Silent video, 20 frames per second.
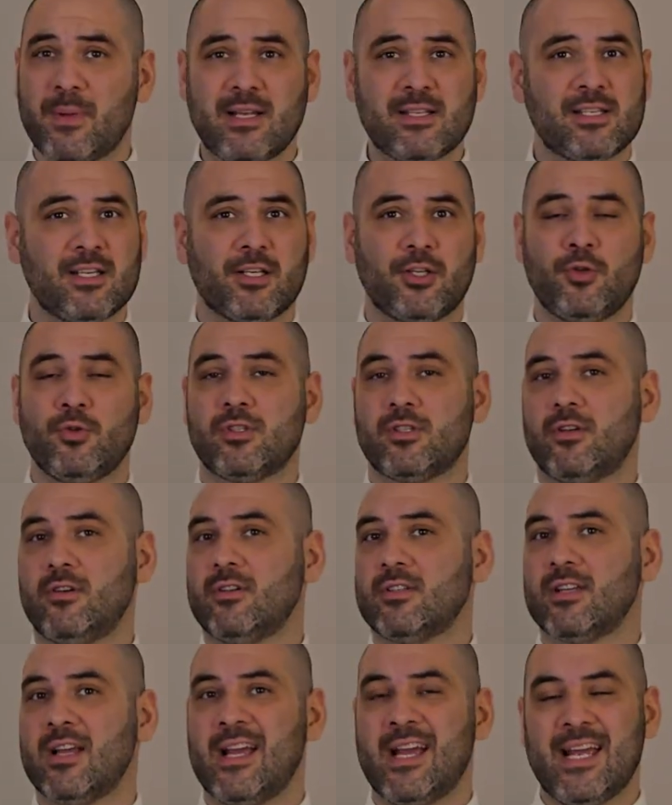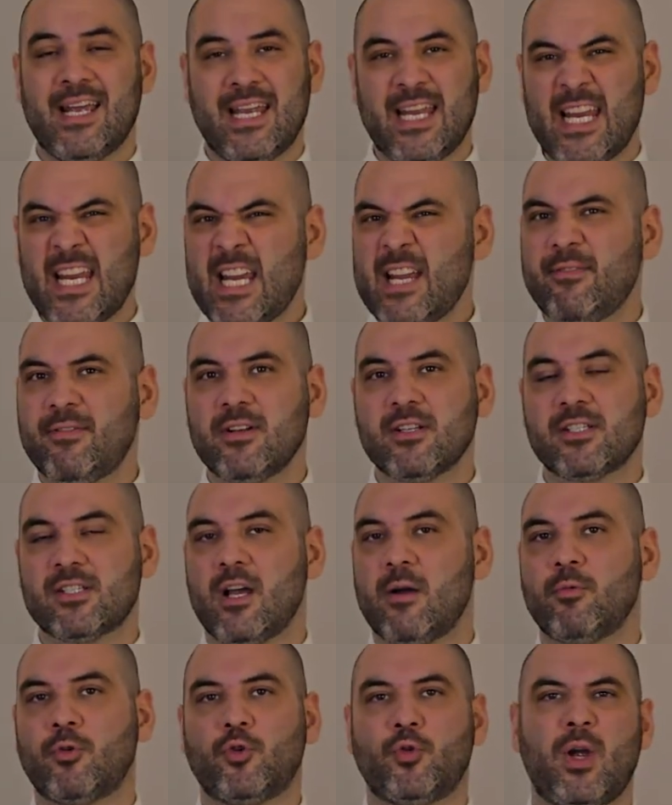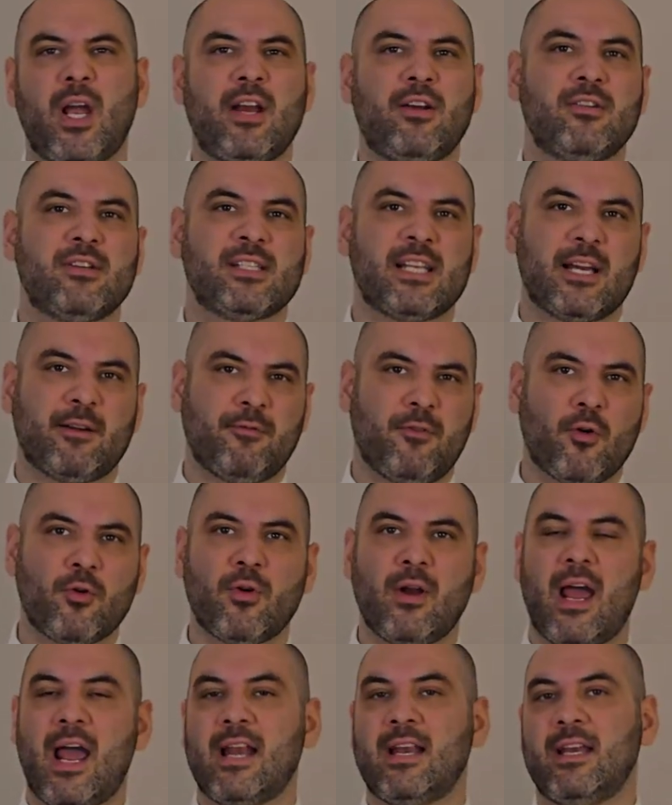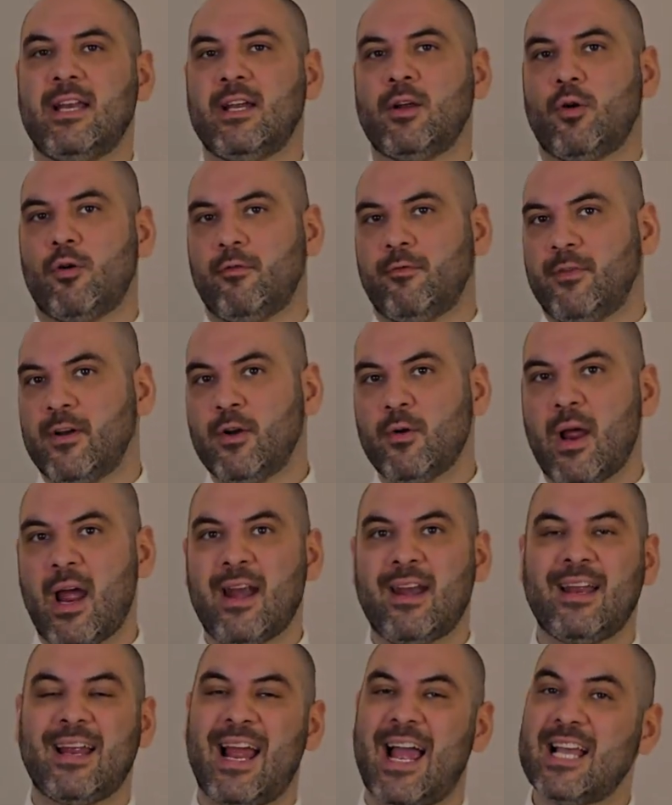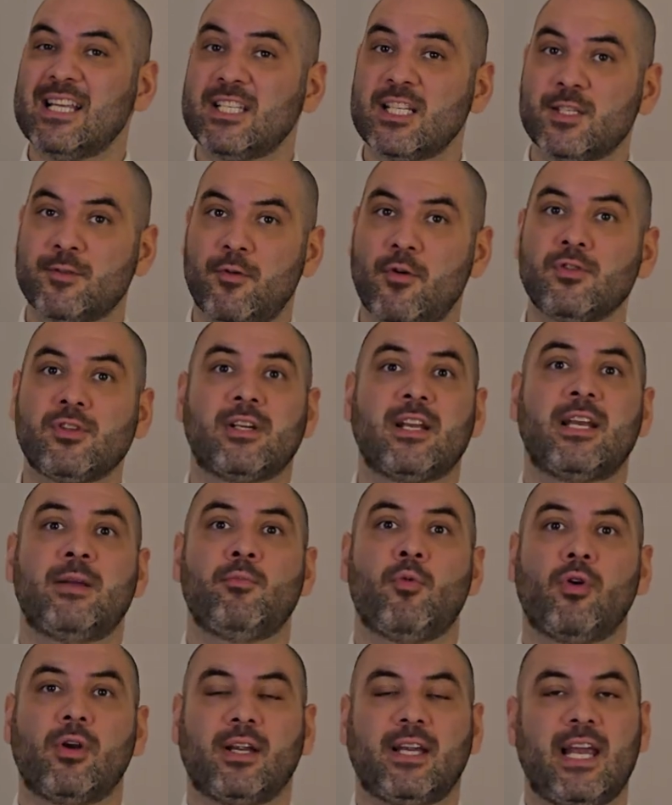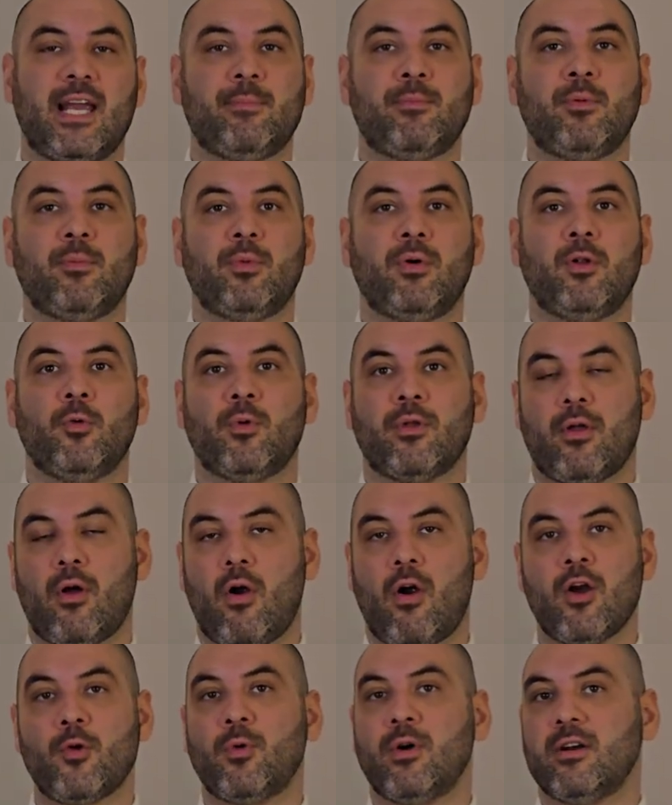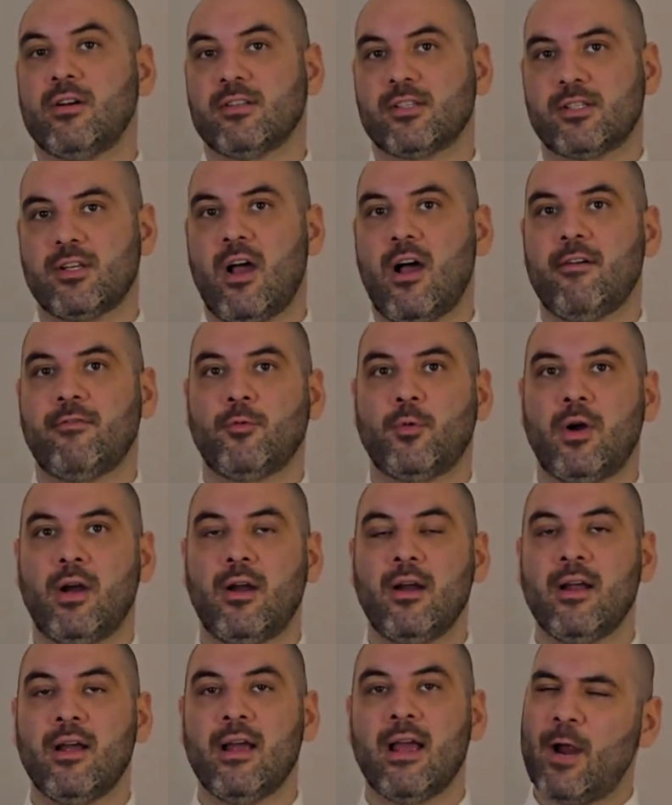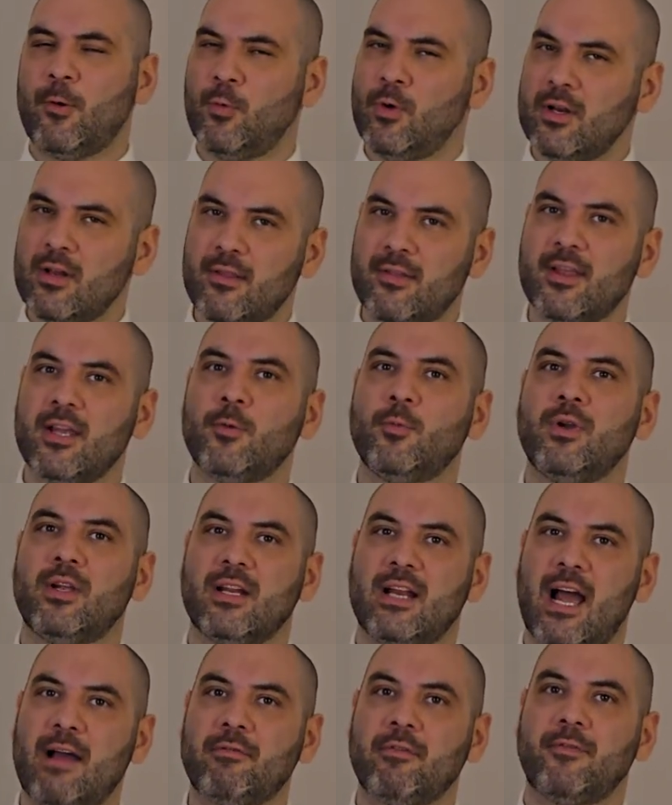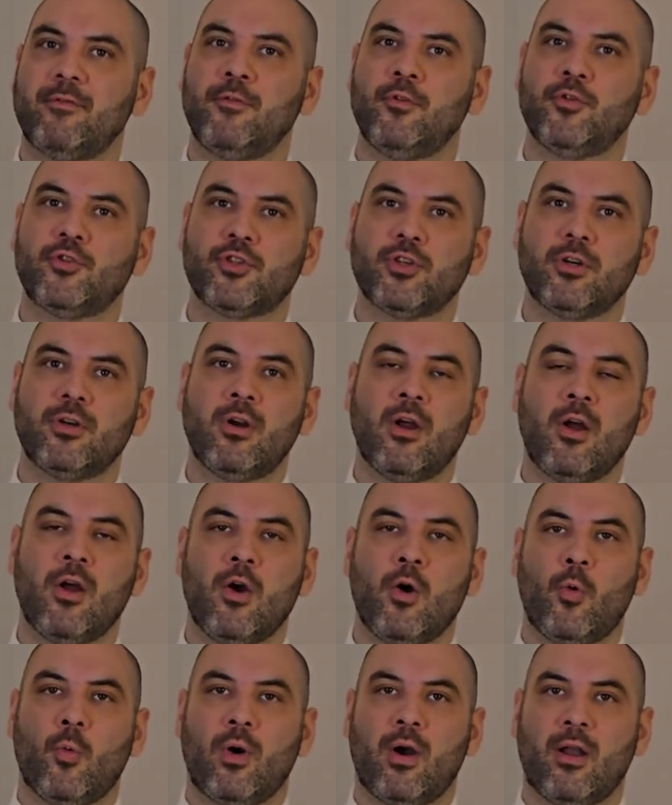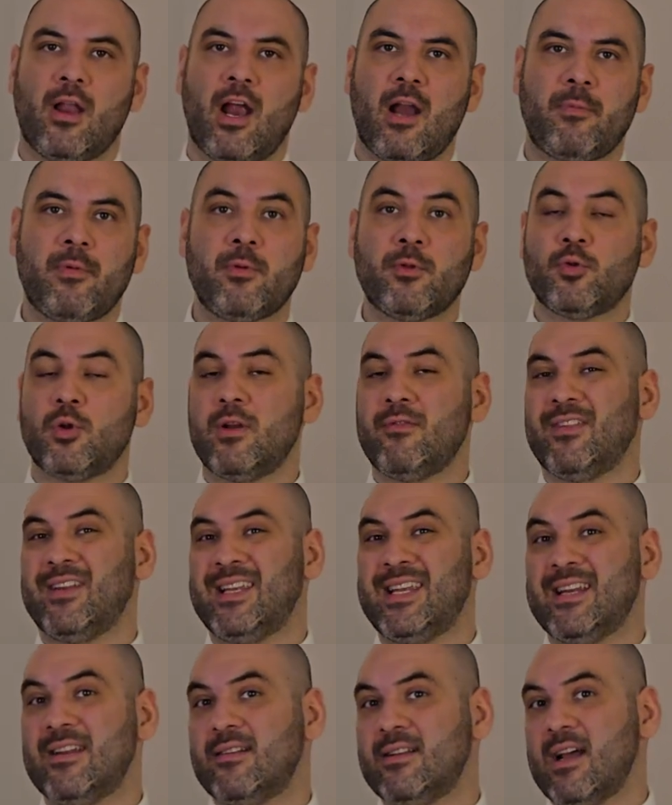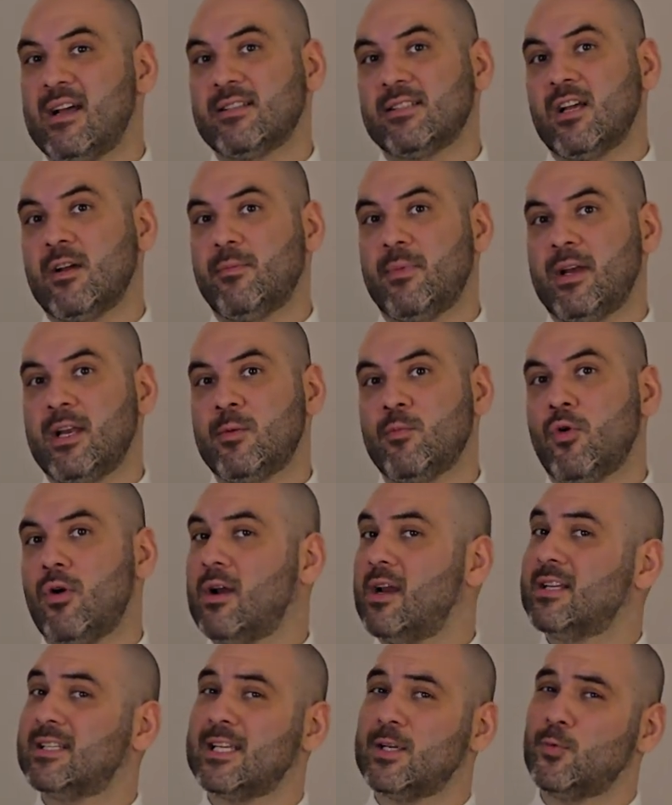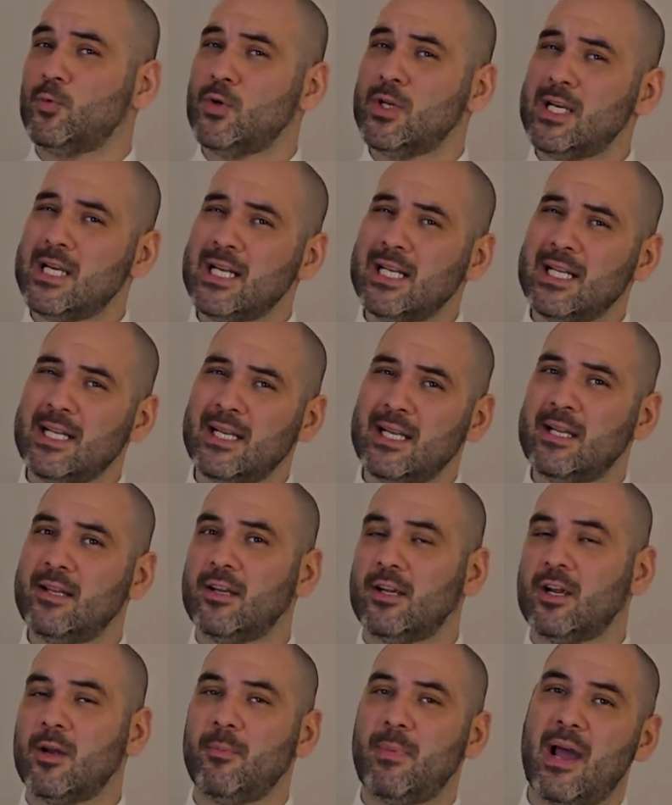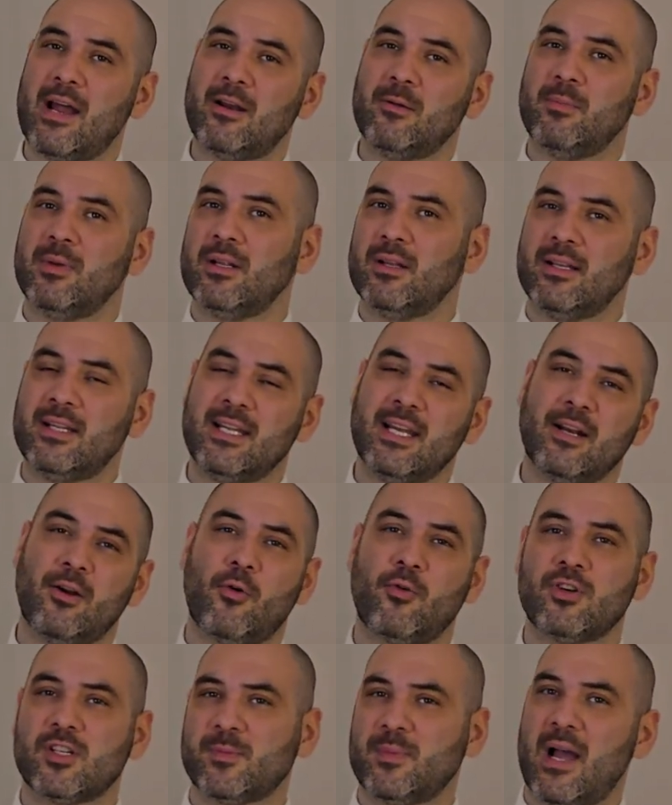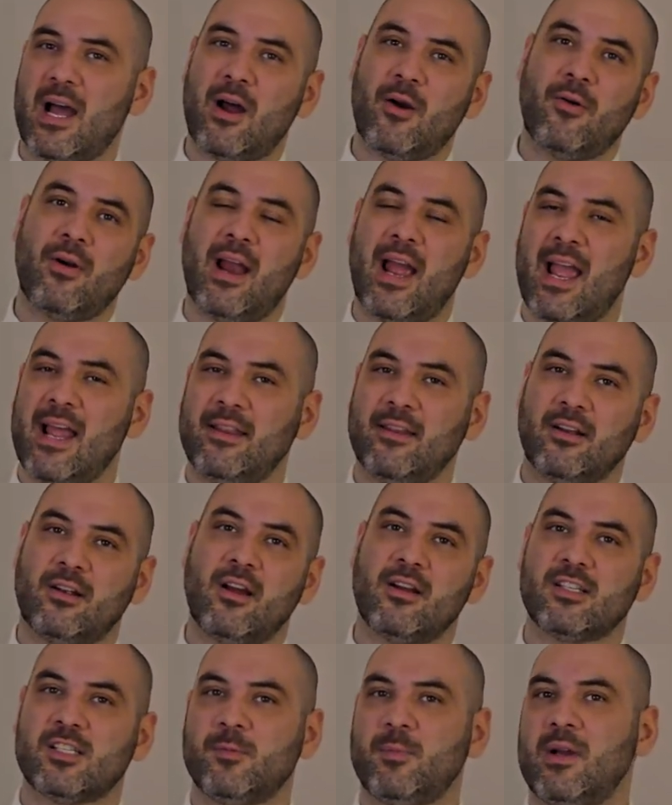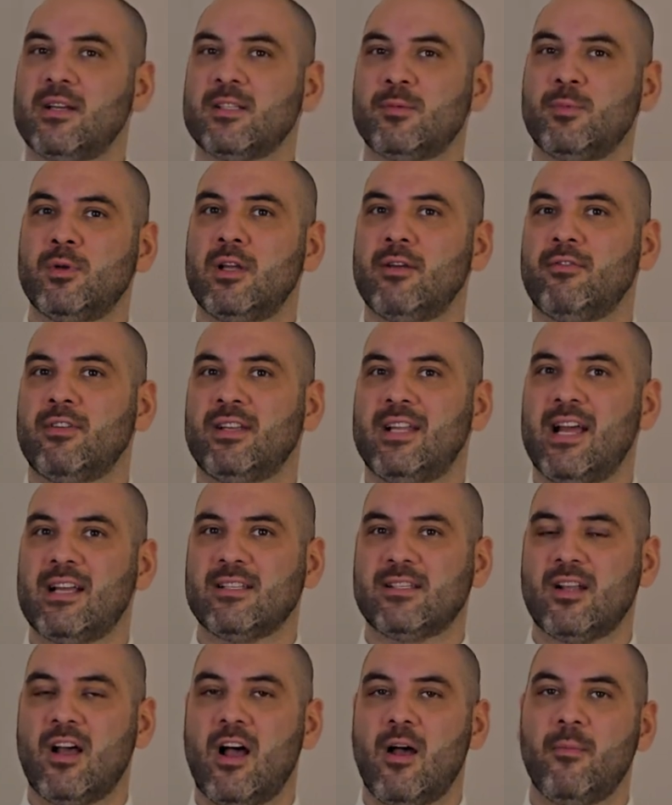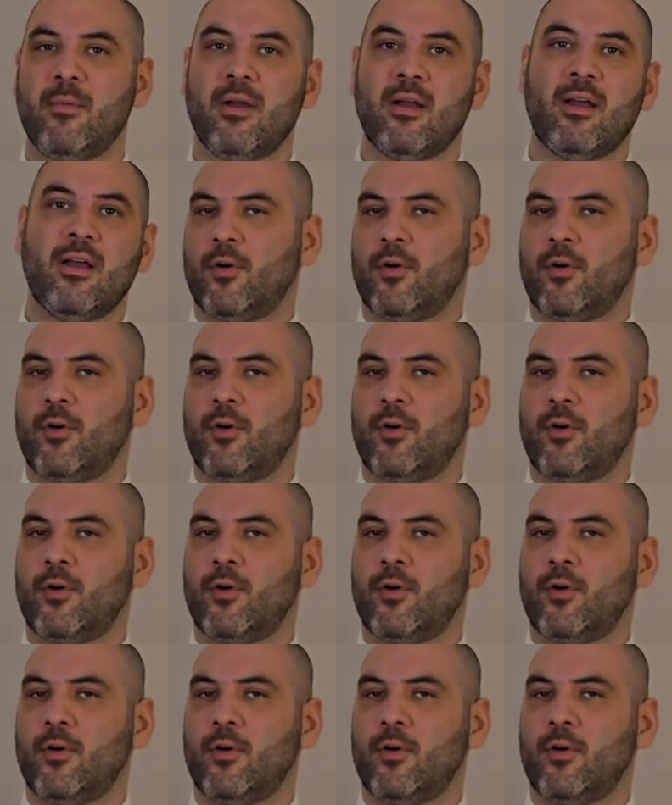basic users, even some creators like photo editing or video editing, as these phones are getting more capable with hardware and software, I really think we can have a future where a lot of people don't even need a desktop anymore unless they really need the compatibility and horsepower and the customizability of a desktop.